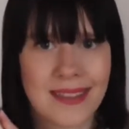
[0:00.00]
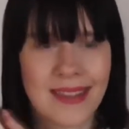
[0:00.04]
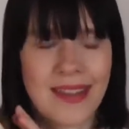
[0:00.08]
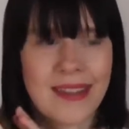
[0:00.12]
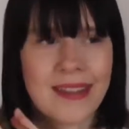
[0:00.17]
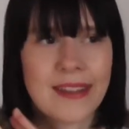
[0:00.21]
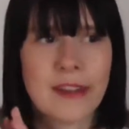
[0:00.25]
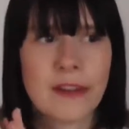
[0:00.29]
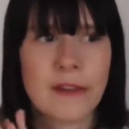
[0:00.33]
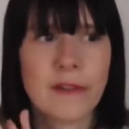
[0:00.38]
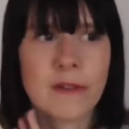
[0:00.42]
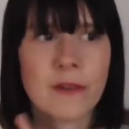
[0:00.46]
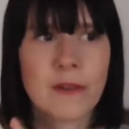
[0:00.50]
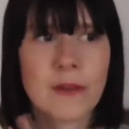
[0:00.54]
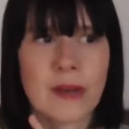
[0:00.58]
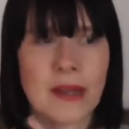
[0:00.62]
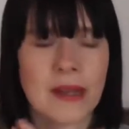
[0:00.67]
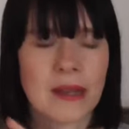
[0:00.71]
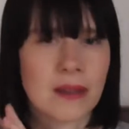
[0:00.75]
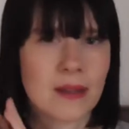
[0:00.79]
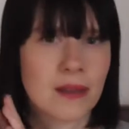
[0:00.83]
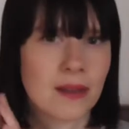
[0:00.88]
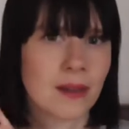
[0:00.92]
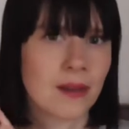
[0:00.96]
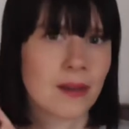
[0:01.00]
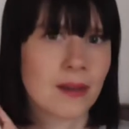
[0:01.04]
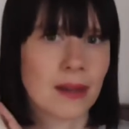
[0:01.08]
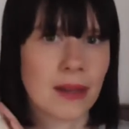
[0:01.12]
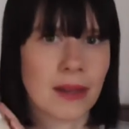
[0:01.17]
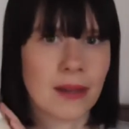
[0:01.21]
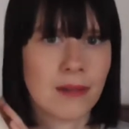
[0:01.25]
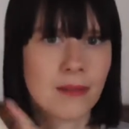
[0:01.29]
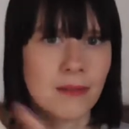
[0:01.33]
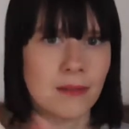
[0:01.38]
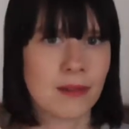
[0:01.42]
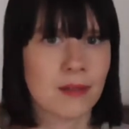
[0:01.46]
Like, if you like
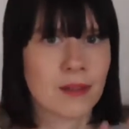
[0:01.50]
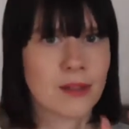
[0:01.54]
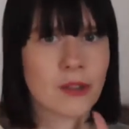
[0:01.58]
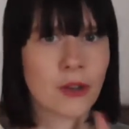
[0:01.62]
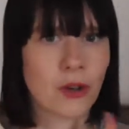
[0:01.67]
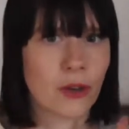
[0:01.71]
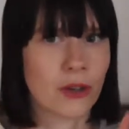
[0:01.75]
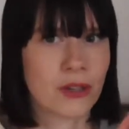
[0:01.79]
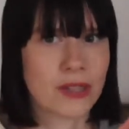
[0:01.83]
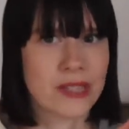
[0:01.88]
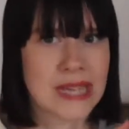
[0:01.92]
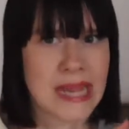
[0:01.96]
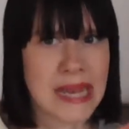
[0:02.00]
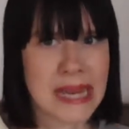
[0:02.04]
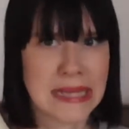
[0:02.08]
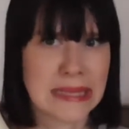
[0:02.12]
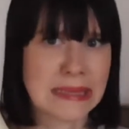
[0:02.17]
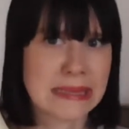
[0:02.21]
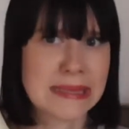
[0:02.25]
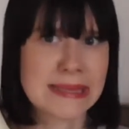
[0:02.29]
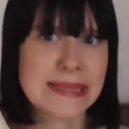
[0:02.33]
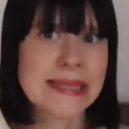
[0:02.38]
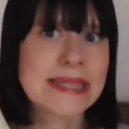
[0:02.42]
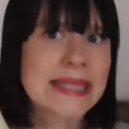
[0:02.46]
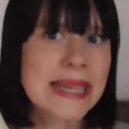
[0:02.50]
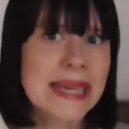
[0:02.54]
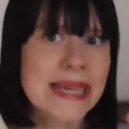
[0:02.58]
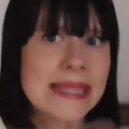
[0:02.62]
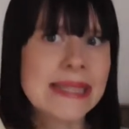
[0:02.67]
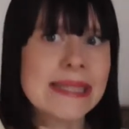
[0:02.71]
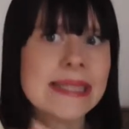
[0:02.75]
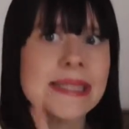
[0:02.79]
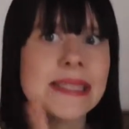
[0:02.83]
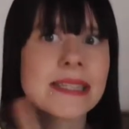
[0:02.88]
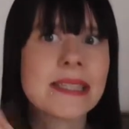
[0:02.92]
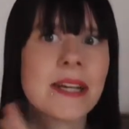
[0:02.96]
kind of this cocktail
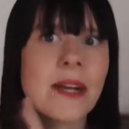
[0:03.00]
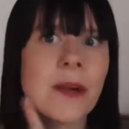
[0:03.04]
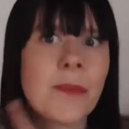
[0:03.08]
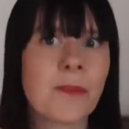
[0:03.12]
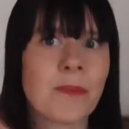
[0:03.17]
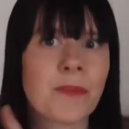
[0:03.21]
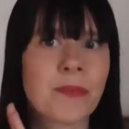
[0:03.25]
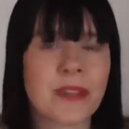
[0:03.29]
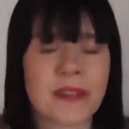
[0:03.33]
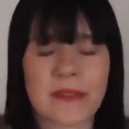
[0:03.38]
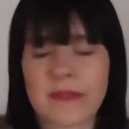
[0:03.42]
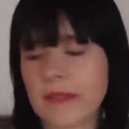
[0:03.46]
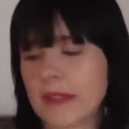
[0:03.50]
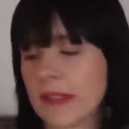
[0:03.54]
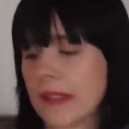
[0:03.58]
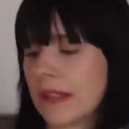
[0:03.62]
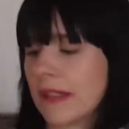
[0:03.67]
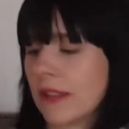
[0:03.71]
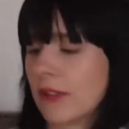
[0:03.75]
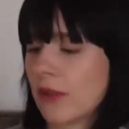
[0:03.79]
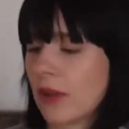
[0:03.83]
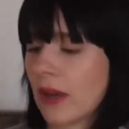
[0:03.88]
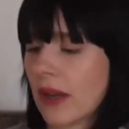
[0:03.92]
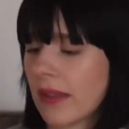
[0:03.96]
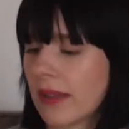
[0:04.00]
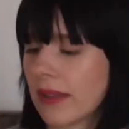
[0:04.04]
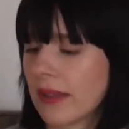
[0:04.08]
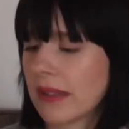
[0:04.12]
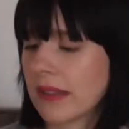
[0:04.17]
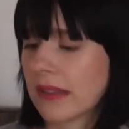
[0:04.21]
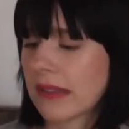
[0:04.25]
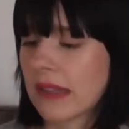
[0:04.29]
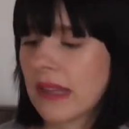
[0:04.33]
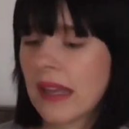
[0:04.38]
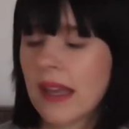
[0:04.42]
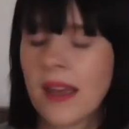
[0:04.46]
scent, definitely try
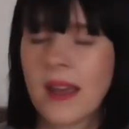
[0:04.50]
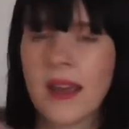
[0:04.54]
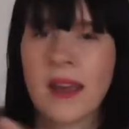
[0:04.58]
this.